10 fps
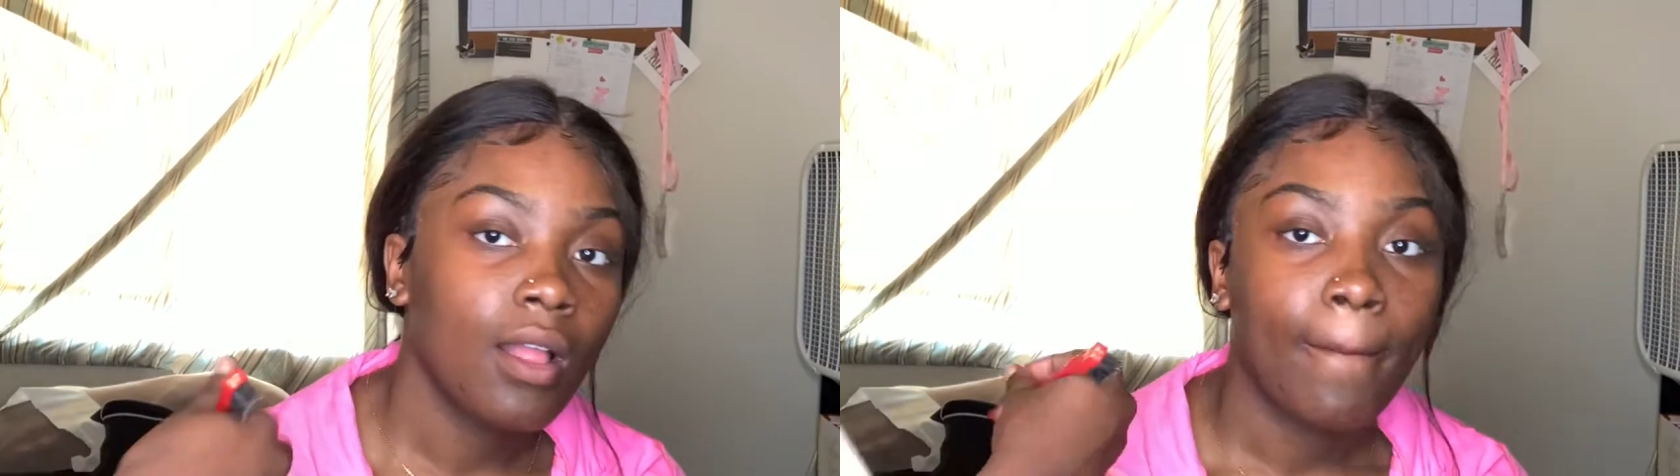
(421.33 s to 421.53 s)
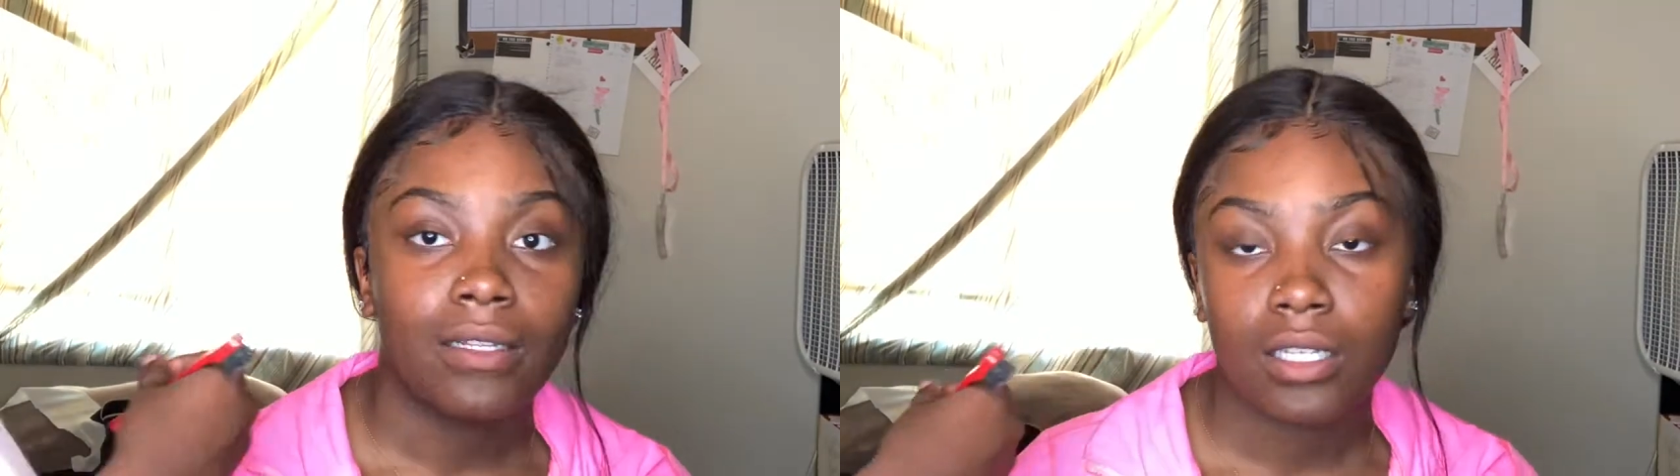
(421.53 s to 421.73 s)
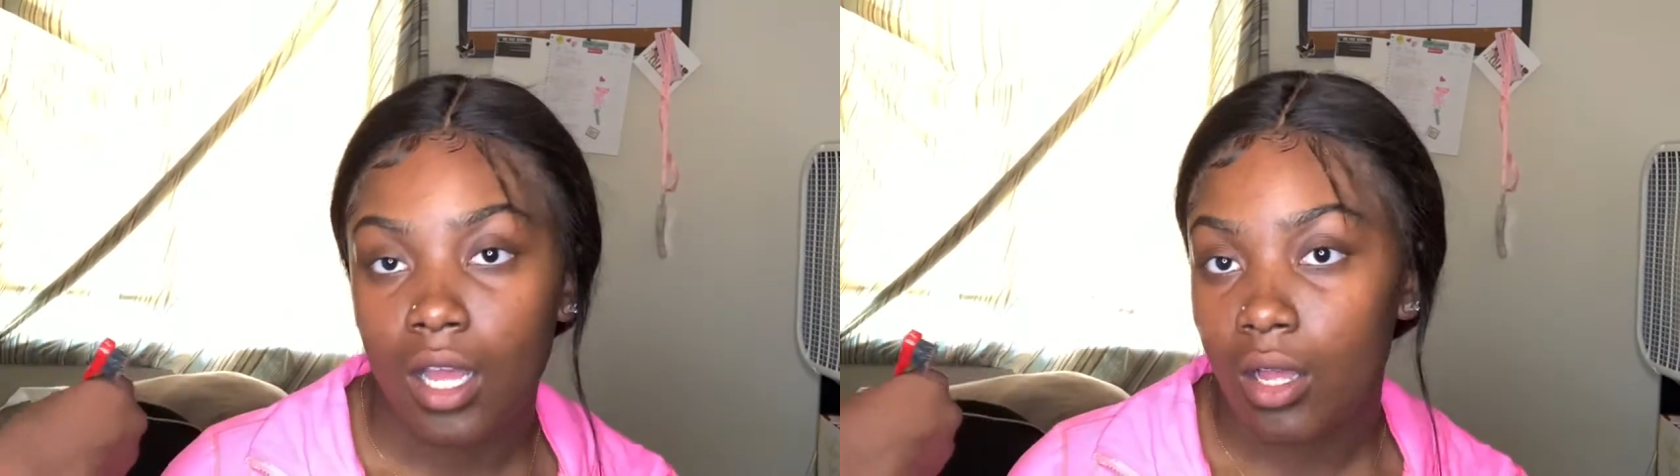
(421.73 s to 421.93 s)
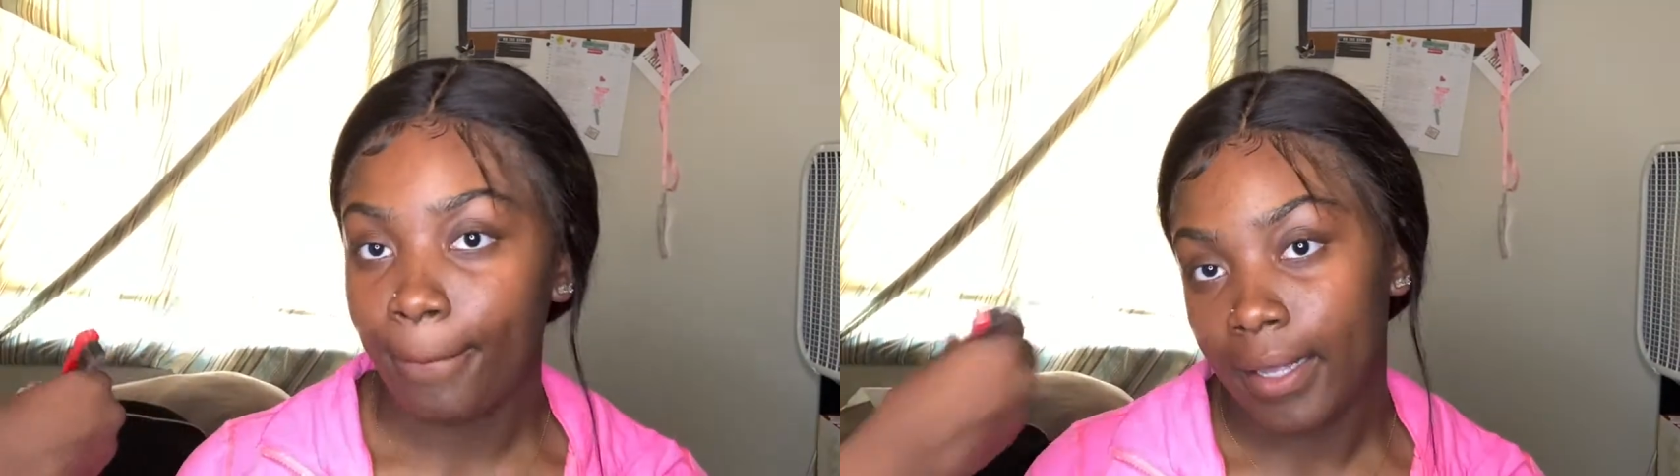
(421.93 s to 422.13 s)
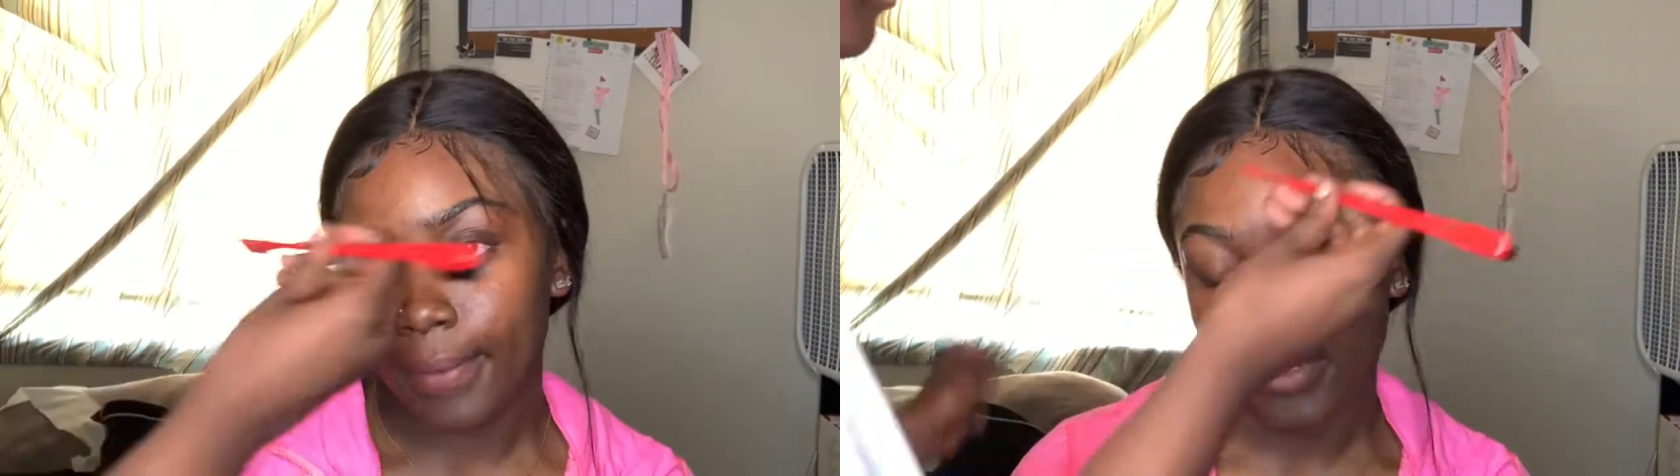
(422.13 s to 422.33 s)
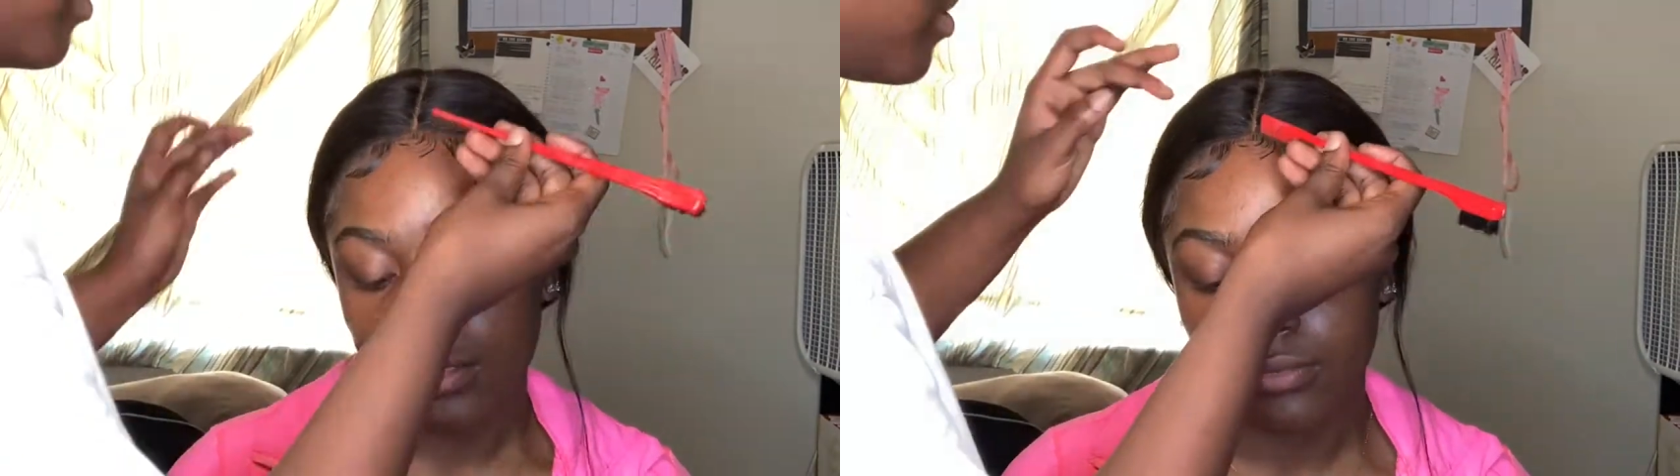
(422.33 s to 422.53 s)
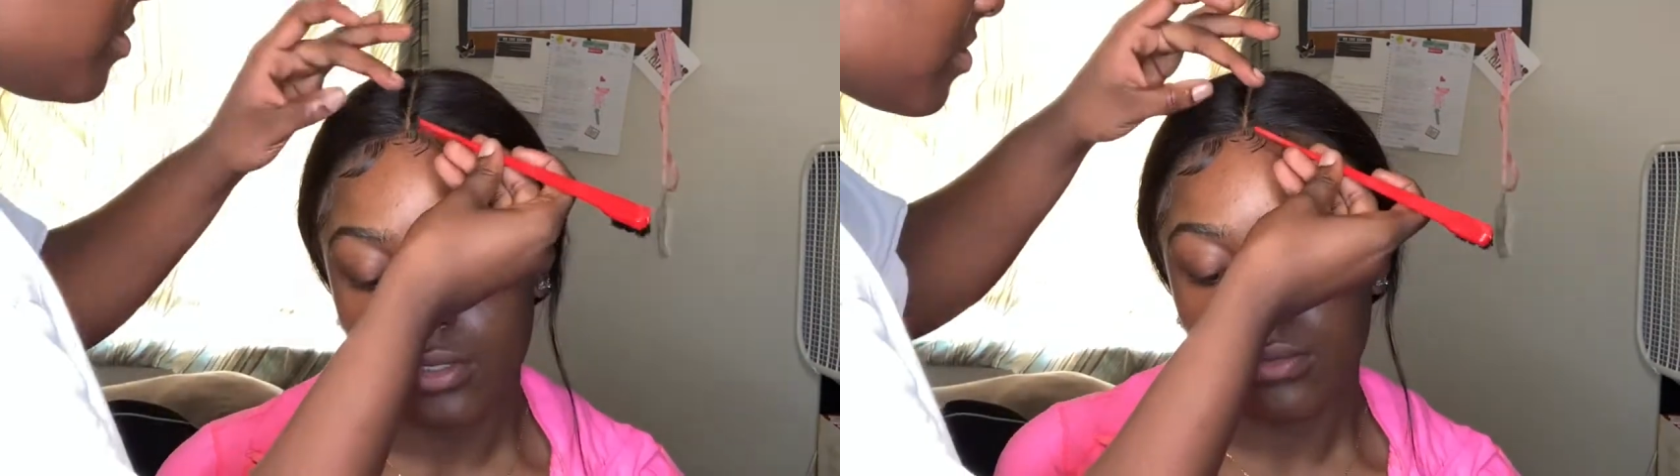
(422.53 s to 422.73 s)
so then we gonna move on to our